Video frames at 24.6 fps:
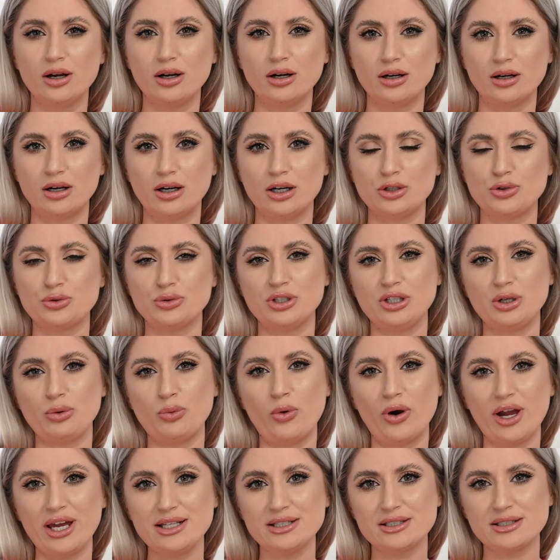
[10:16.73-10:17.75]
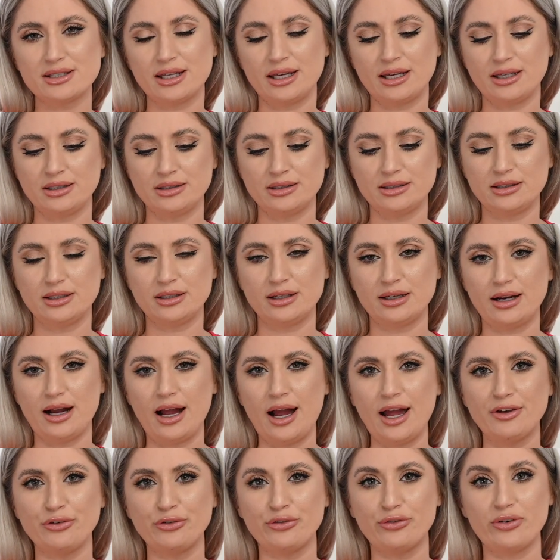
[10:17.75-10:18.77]
to the waist, and
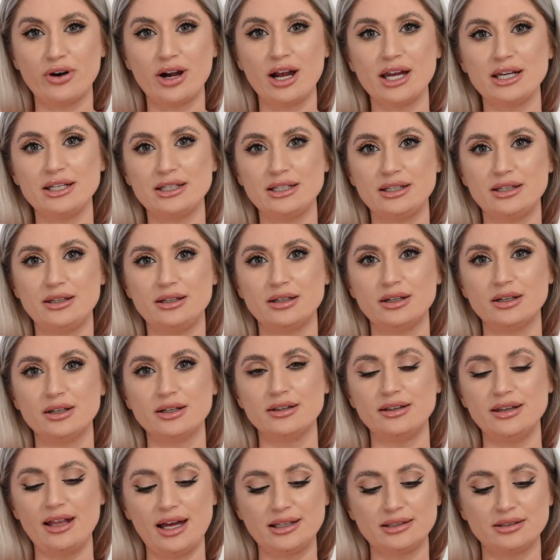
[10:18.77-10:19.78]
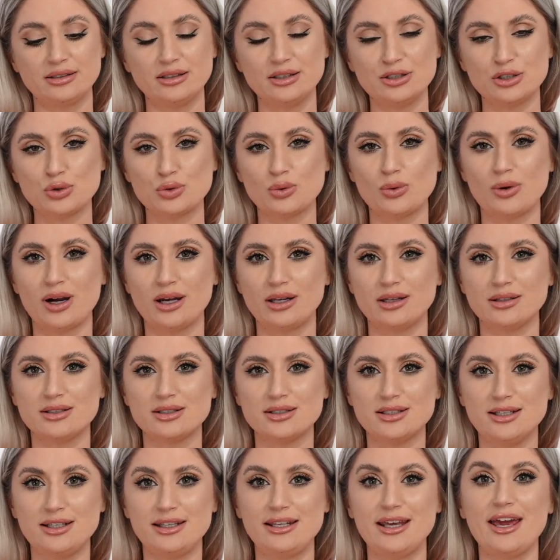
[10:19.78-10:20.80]
I find that this one
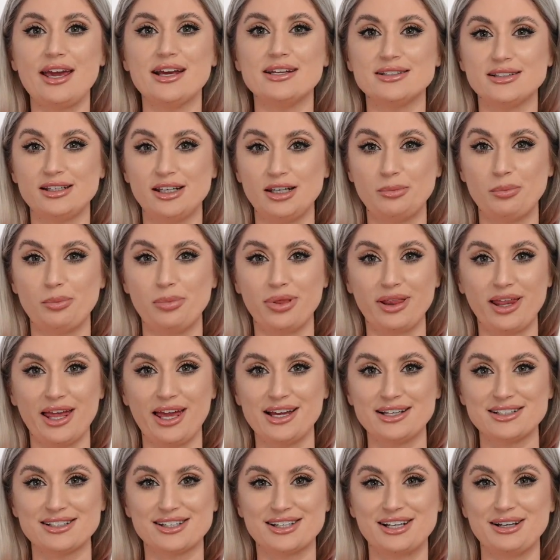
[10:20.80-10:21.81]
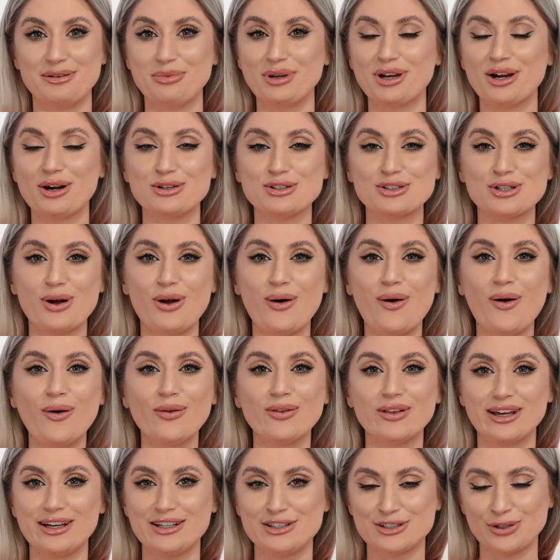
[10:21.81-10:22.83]
stays in place because
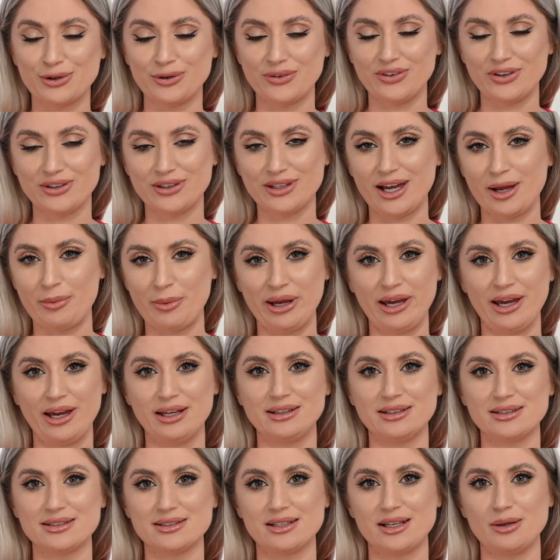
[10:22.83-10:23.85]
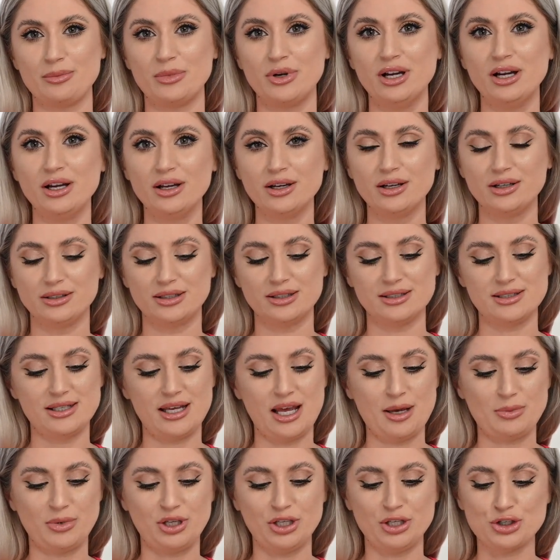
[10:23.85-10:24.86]
all the time I had the same
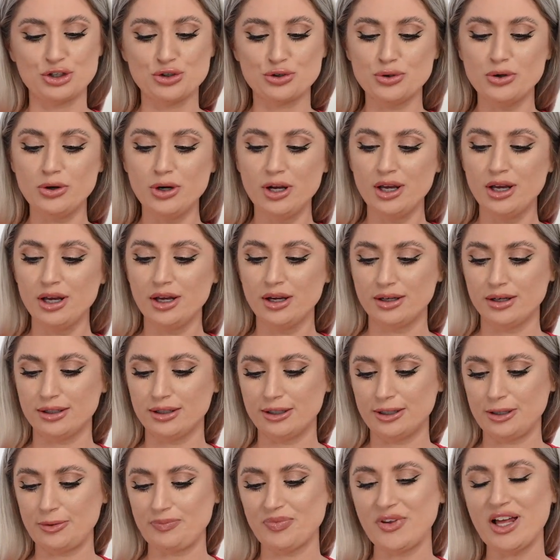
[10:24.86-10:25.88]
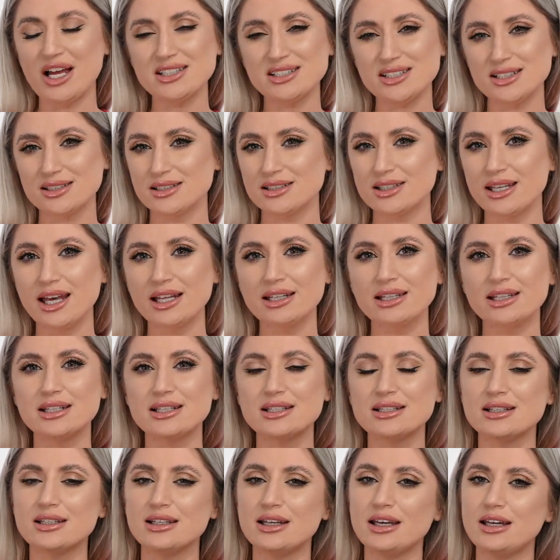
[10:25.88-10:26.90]
issue. As I said,
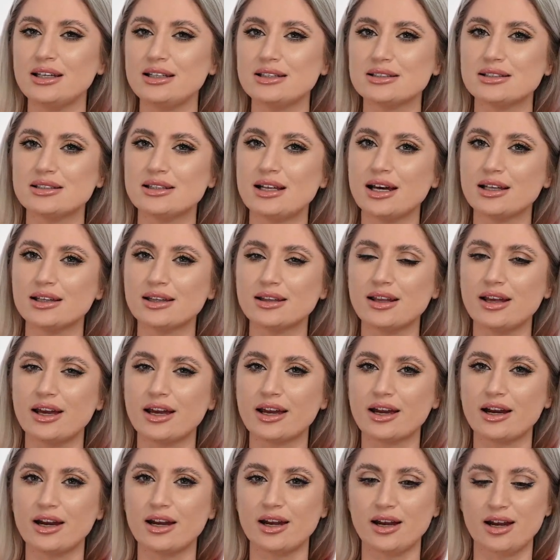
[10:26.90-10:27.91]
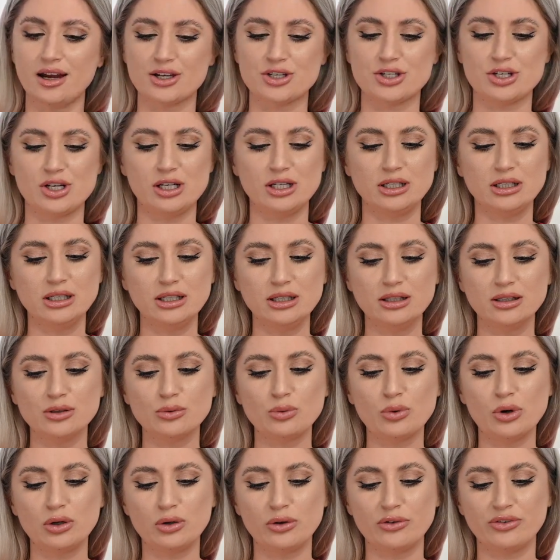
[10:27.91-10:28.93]
it is not like I actually needed
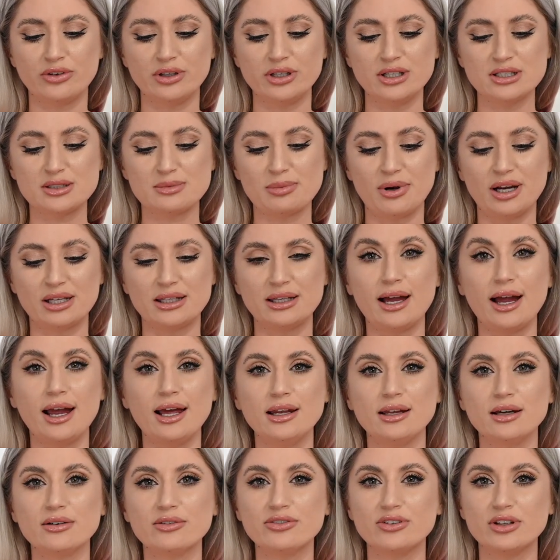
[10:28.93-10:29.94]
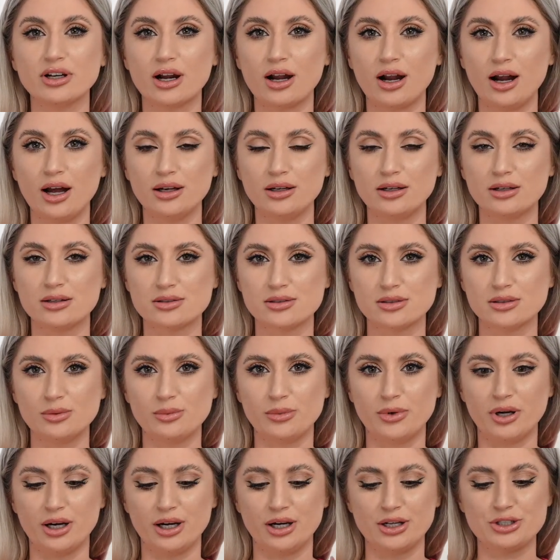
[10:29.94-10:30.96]
one of these, but I love the color so
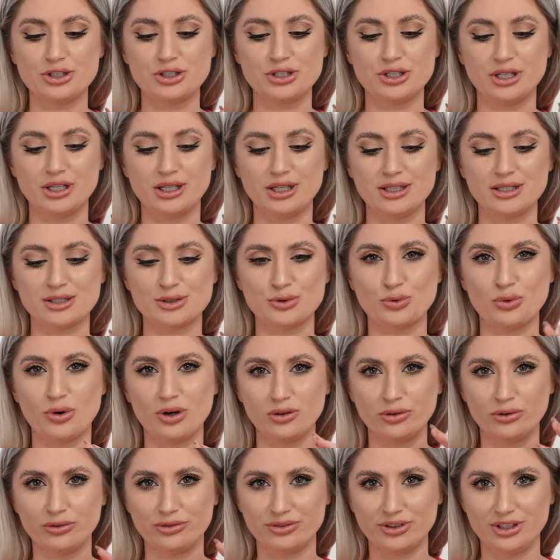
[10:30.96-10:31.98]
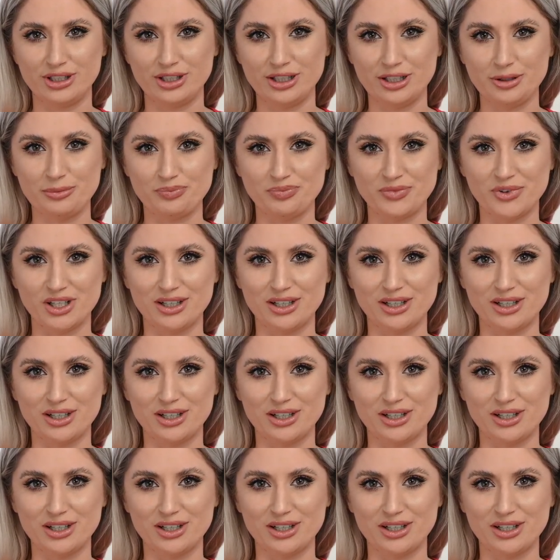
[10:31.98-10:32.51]
much. It's one of the